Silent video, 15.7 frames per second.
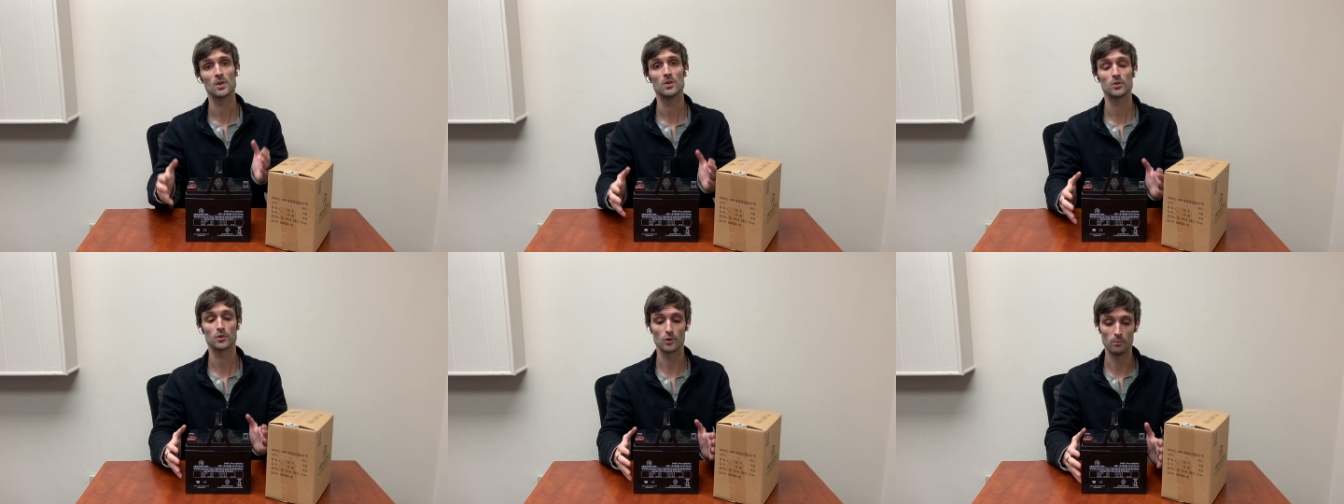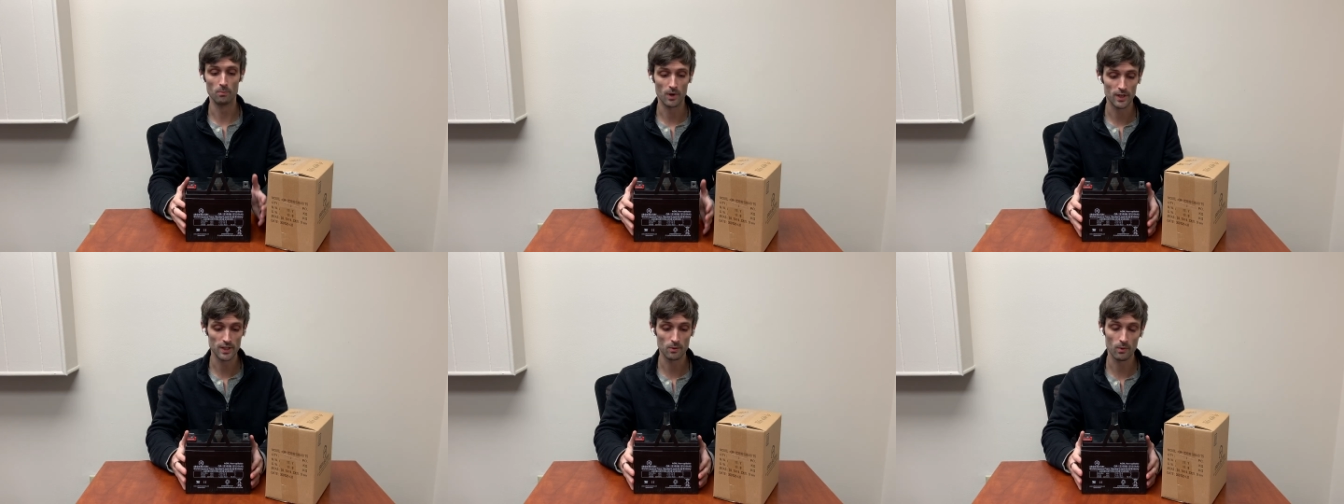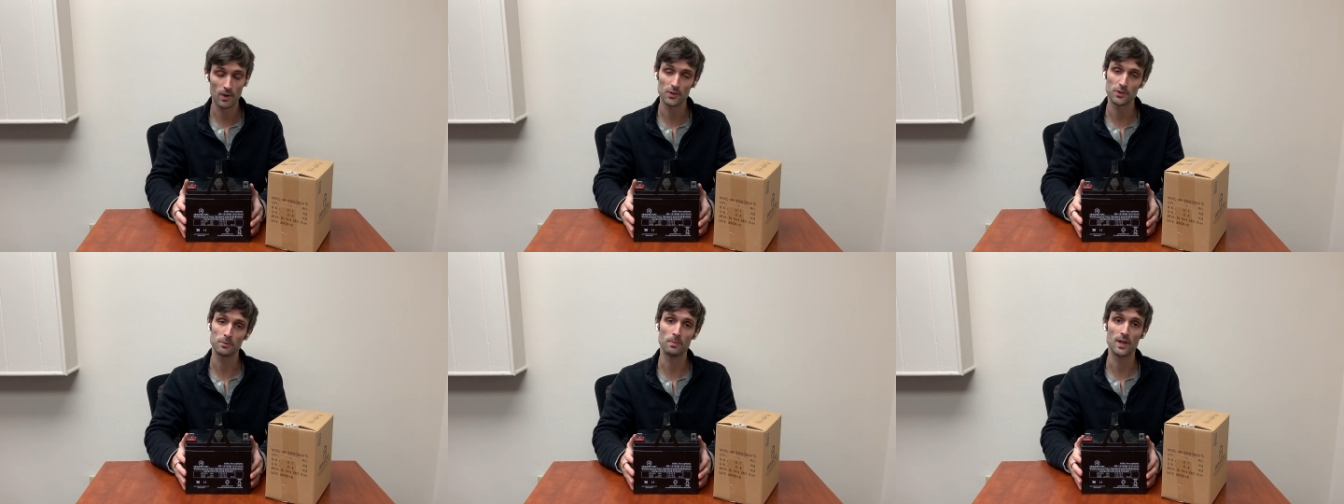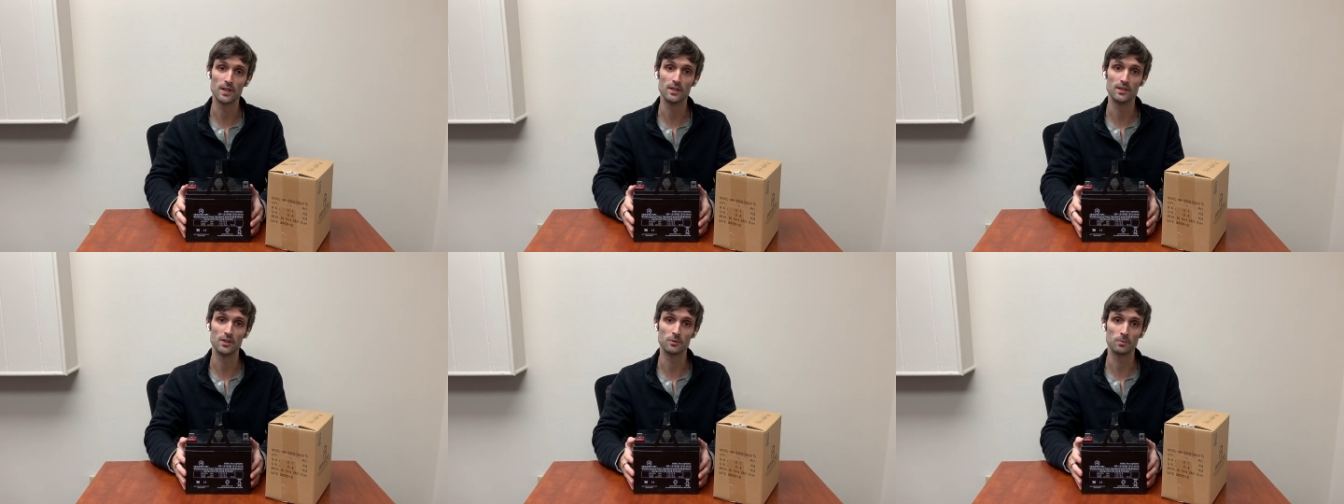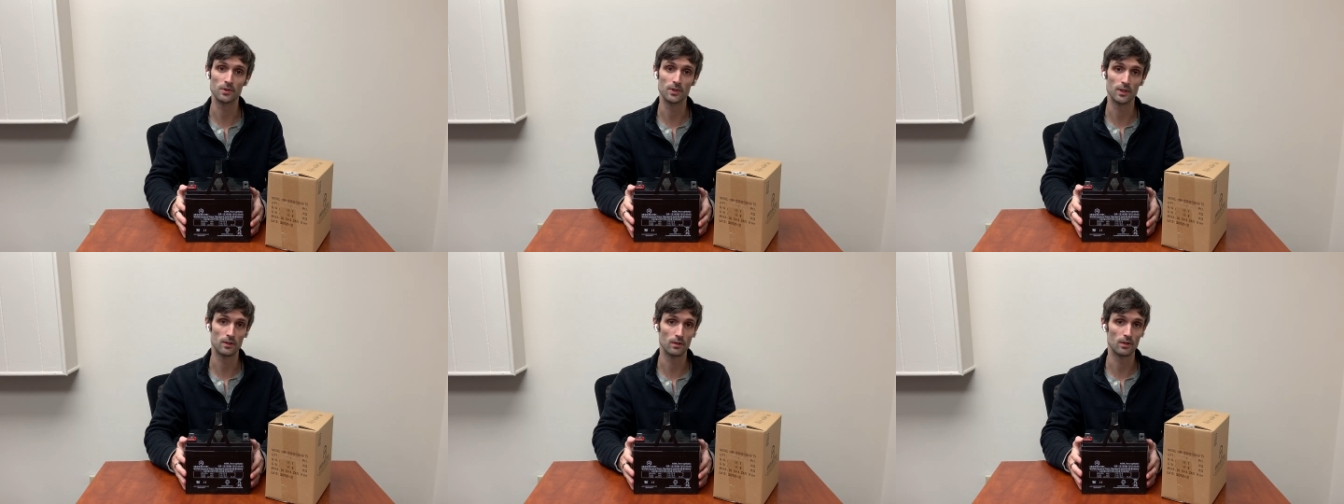So money well spent in this
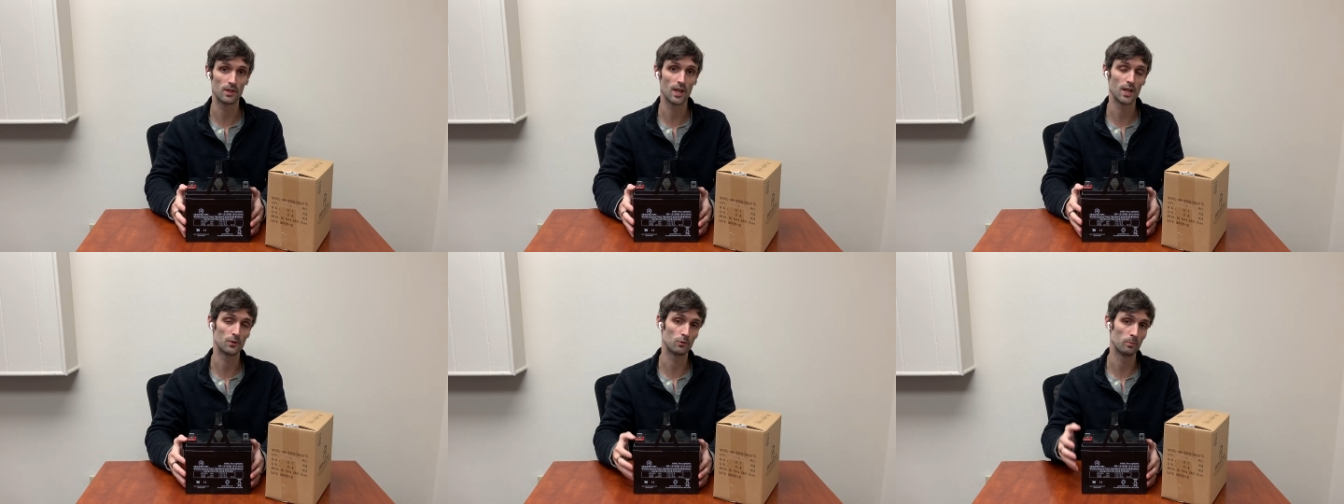particular case